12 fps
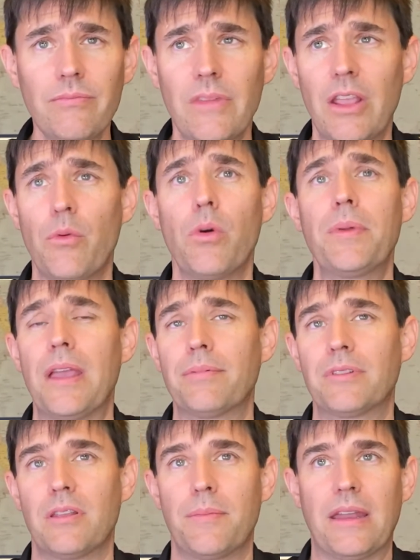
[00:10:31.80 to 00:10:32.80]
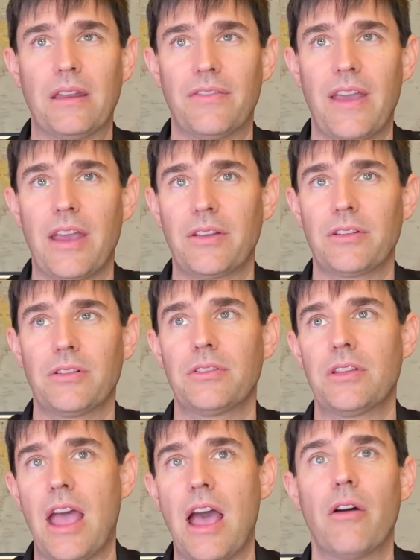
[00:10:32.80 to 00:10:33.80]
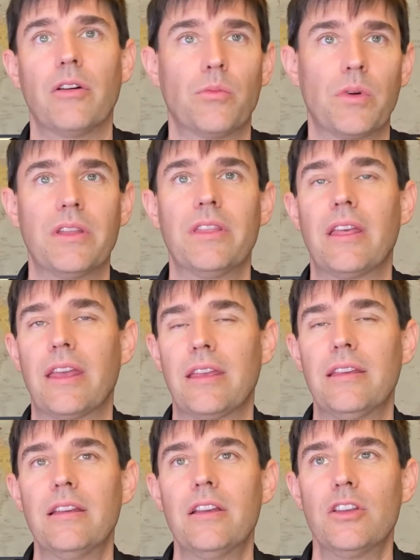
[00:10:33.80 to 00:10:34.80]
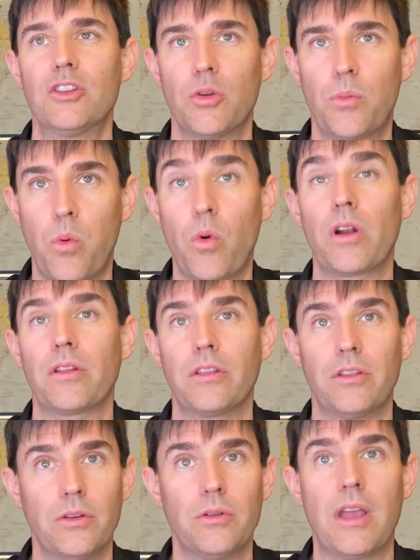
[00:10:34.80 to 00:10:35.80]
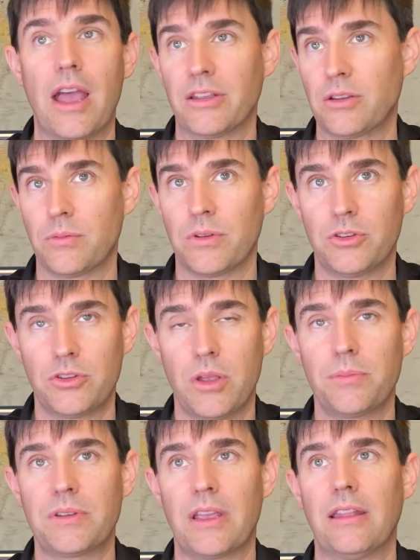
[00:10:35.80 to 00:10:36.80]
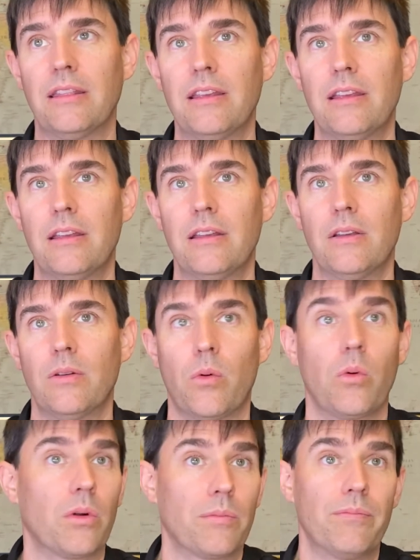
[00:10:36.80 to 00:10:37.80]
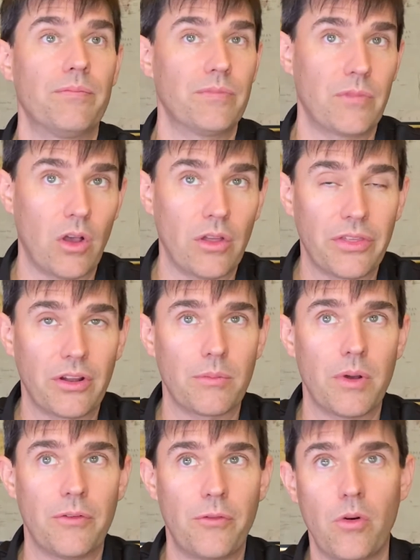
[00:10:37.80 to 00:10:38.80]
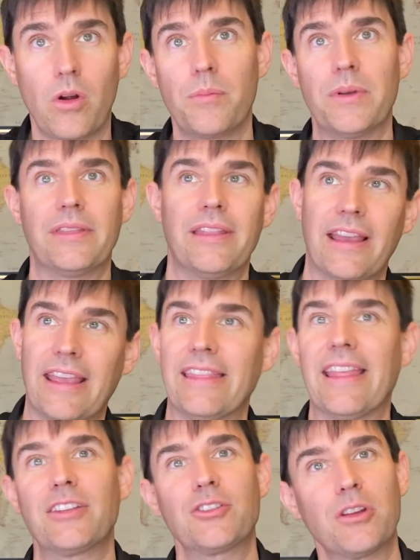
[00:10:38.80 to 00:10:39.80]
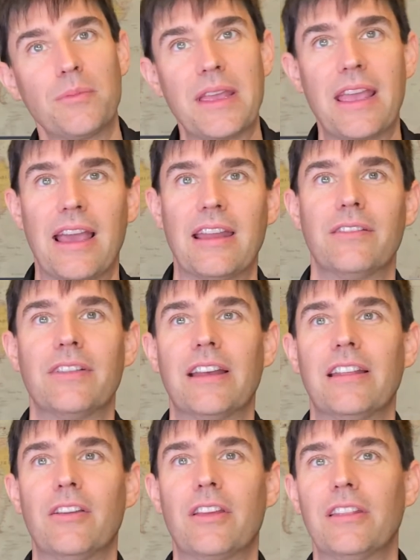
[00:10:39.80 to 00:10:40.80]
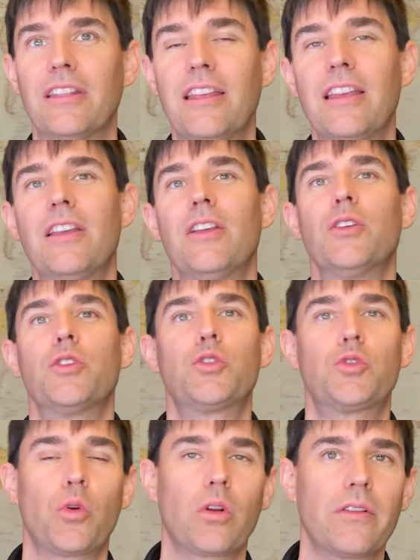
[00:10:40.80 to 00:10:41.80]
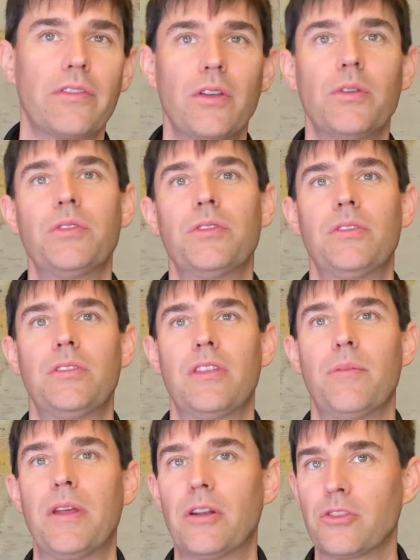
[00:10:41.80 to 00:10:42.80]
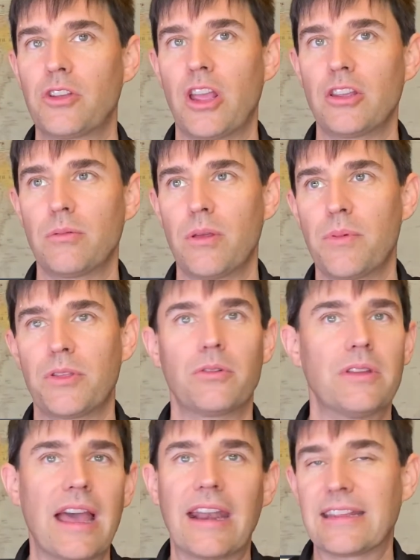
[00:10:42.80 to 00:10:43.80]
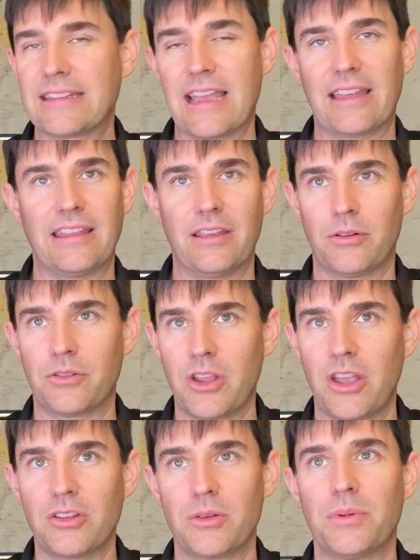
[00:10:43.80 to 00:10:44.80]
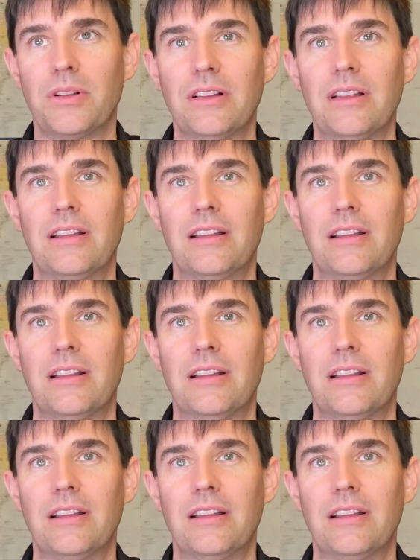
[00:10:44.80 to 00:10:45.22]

It will be up to the manufacturers how and when they support the new Gossamer Ridge chipset, or call it Thunderbolt 4, but again, that's going to be kind of you can sort of use them interchangeably, but they're not exactly interchangeable.